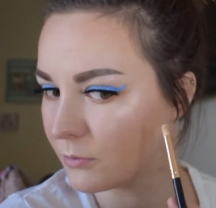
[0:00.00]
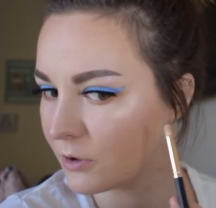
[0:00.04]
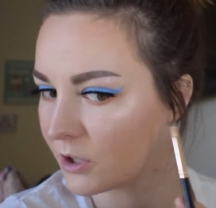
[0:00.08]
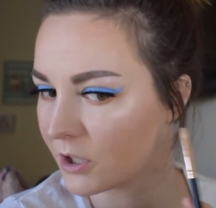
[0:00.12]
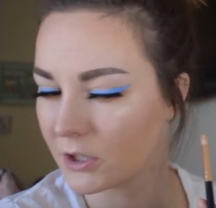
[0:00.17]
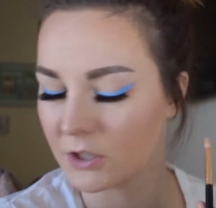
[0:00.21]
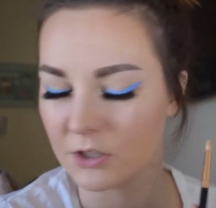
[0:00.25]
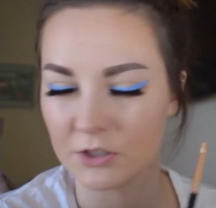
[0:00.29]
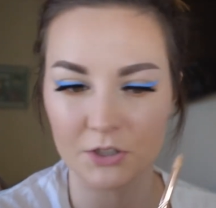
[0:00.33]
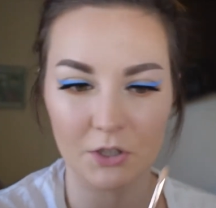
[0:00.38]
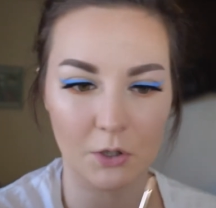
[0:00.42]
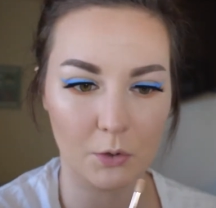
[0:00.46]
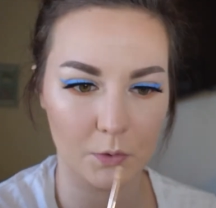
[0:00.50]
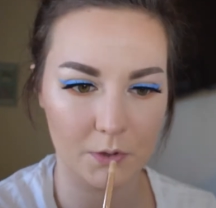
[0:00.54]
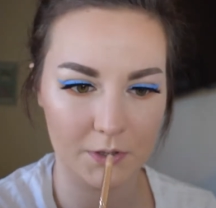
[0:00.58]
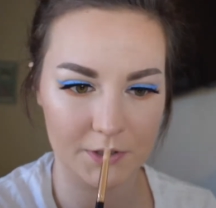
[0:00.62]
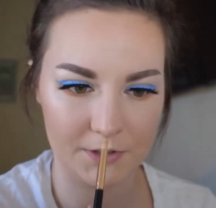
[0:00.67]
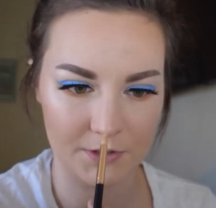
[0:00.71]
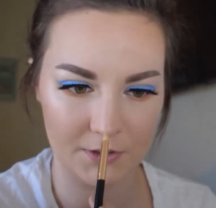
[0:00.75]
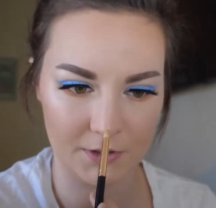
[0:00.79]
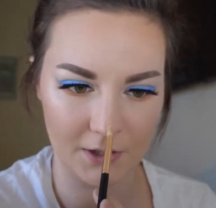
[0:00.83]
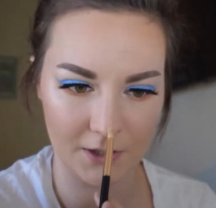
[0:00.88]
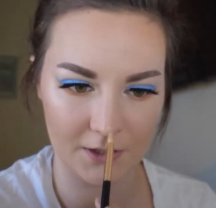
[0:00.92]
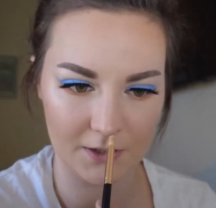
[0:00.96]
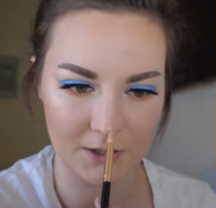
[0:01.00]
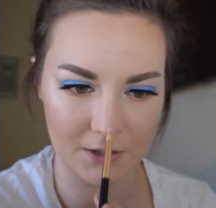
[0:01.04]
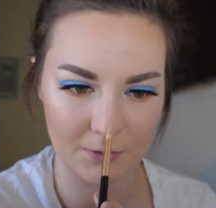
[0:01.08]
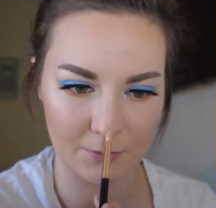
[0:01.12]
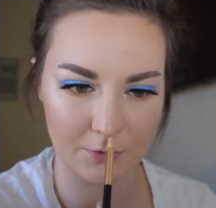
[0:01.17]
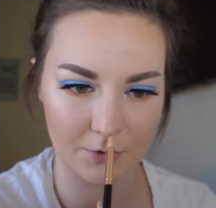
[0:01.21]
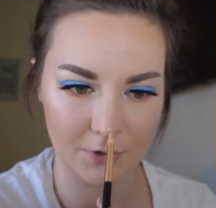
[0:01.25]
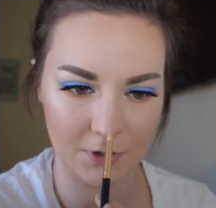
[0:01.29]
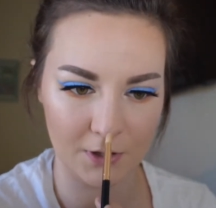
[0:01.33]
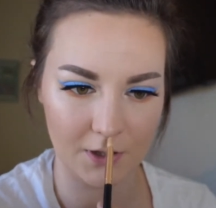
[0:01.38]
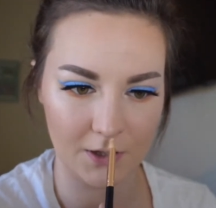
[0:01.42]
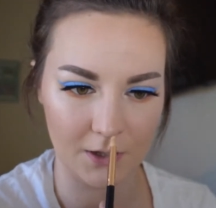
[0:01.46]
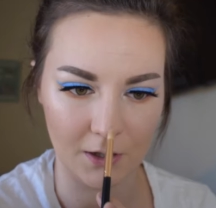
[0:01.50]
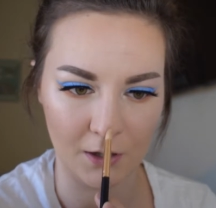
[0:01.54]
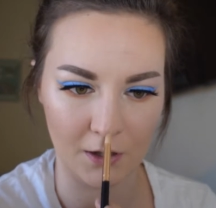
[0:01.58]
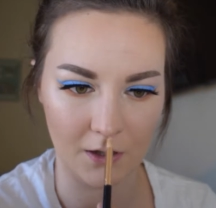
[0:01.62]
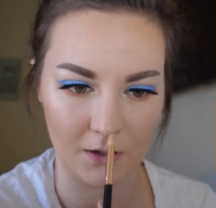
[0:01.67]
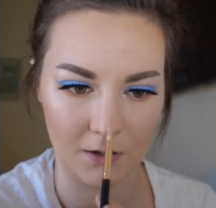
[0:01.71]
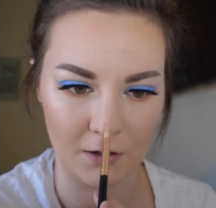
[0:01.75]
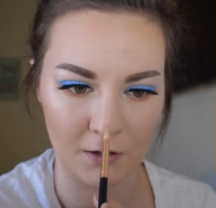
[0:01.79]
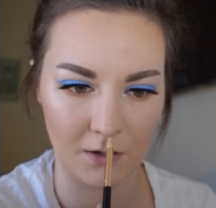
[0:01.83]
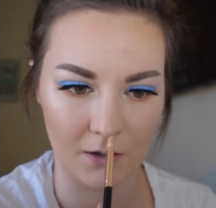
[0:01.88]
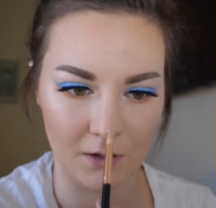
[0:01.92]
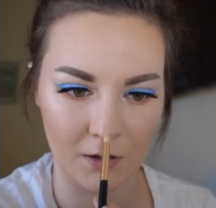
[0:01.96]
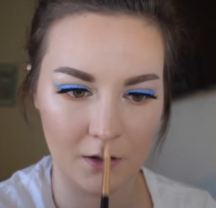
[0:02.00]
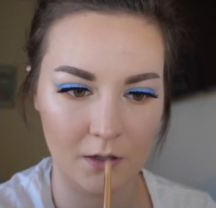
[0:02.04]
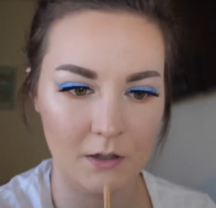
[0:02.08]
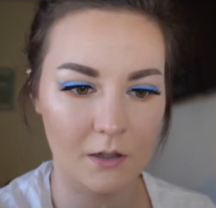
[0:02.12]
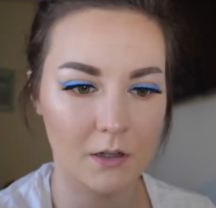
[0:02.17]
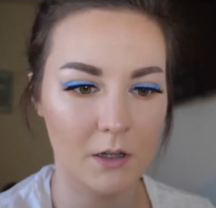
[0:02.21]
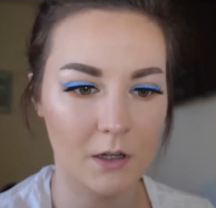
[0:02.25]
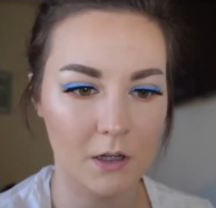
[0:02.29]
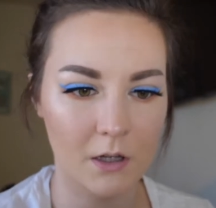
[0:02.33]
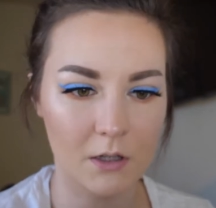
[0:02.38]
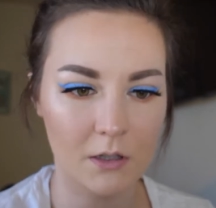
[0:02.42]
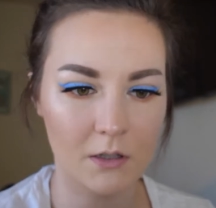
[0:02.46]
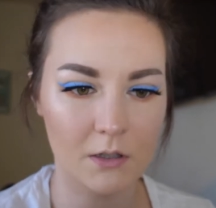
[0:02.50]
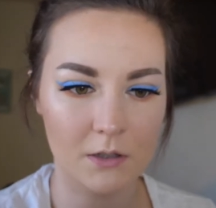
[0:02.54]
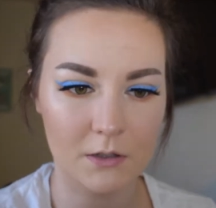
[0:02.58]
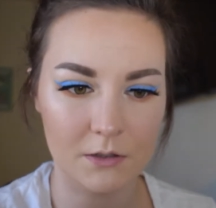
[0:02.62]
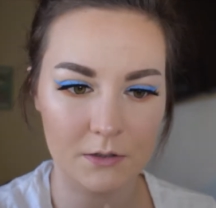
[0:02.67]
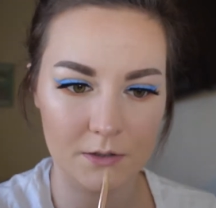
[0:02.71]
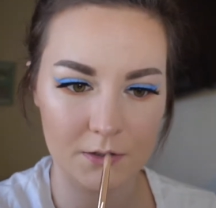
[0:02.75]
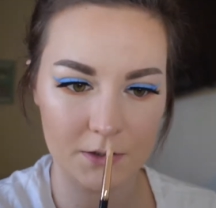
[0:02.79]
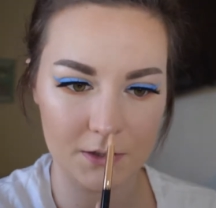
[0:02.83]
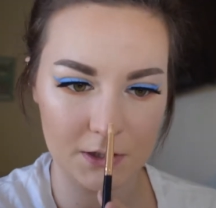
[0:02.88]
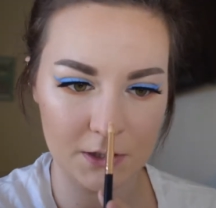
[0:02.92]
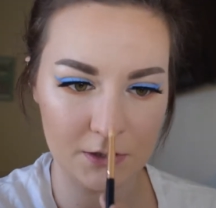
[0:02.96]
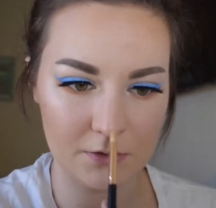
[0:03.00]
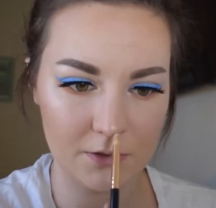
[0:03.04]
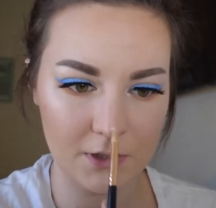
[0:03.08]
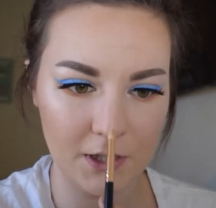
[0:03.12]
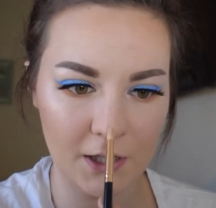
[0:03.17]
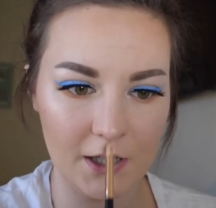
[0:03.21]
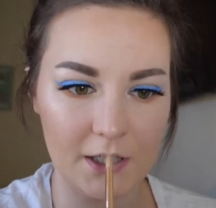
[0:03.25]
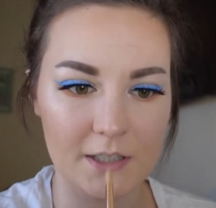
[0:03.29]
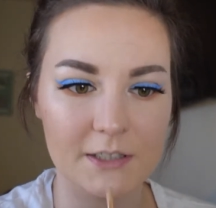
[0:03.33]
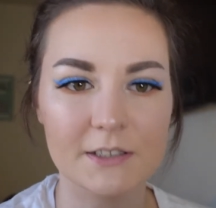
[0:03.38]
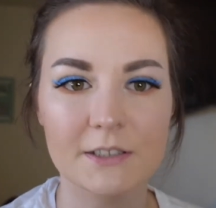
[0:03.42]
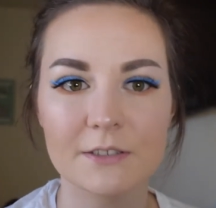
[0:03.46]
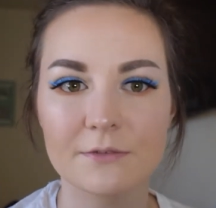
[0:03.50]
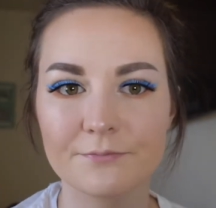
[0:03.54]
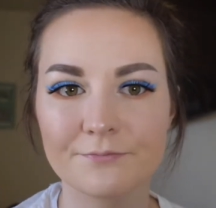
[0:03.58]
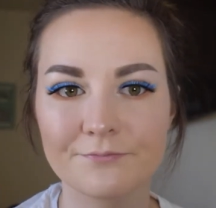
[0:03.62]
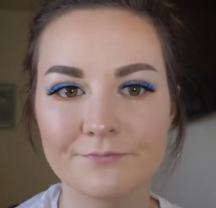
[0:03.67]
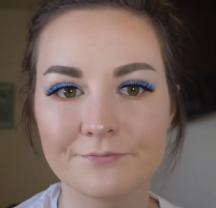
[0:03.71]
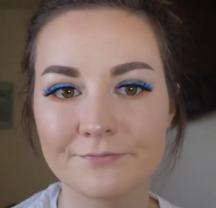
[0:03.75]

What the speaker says: but it always ends up looking so nice.